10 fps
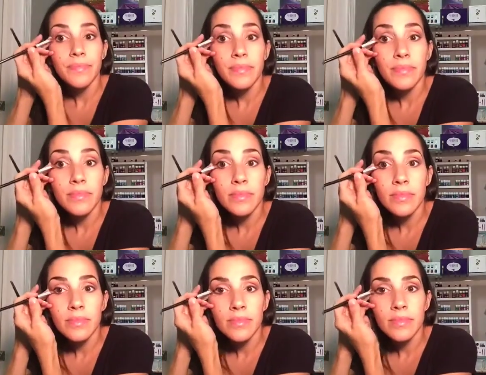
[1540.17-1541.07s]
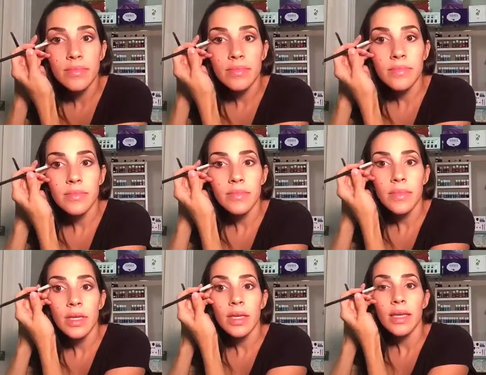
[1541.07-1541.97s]

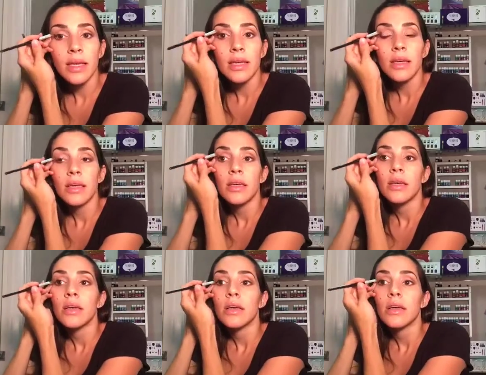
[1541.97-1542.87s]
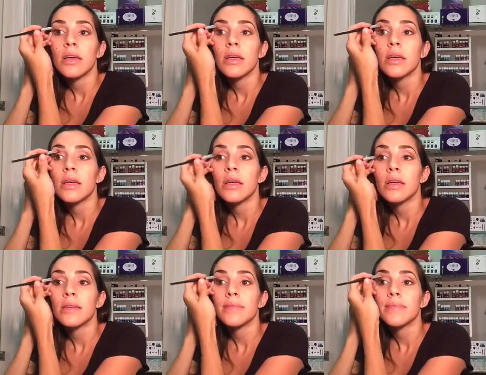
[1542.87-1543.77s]

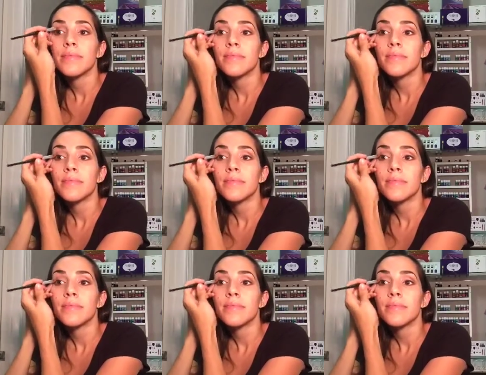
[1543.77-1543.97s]
[no speech]